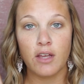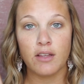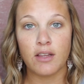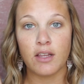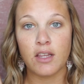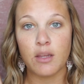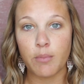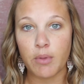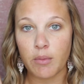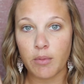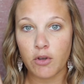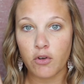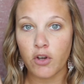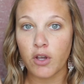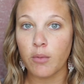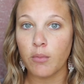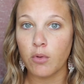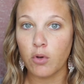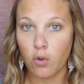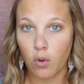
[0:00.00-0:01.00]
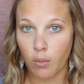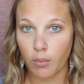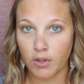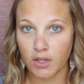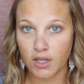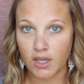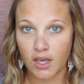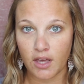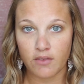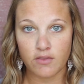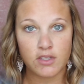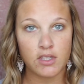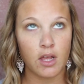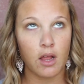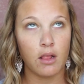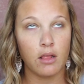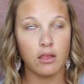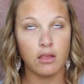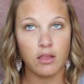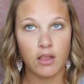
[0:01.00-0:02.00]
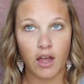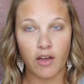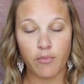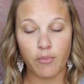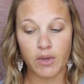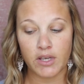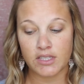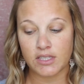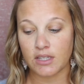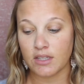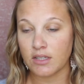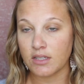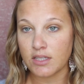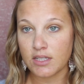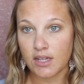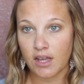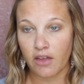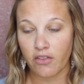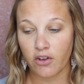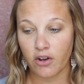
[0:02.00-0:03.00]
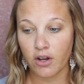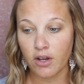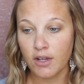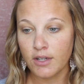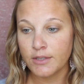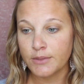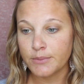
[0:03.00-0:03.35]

than the BB cream normally gives. Love mixing these together.